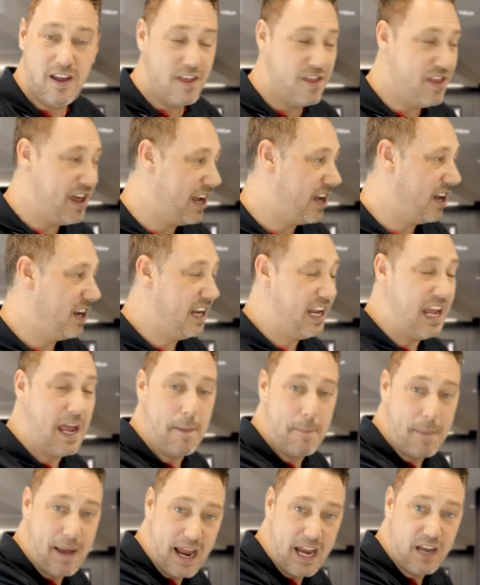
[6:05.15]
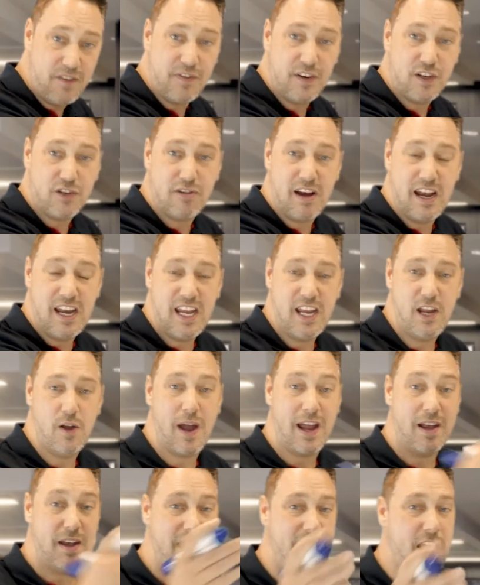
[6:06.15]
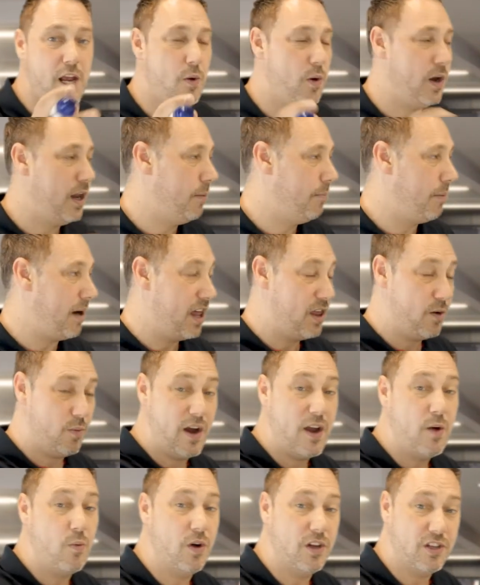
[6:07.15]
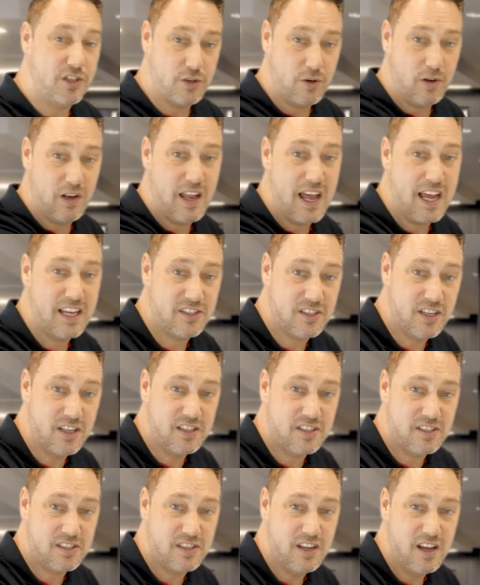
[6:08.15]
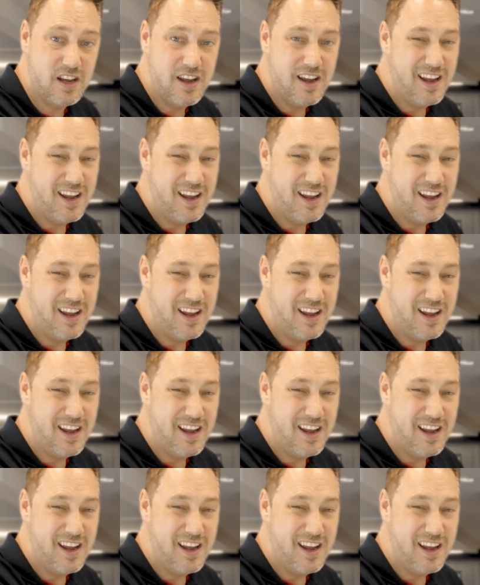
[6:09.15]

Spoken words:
They're going to get paid for training you. And equally, by the way, once you're licensed,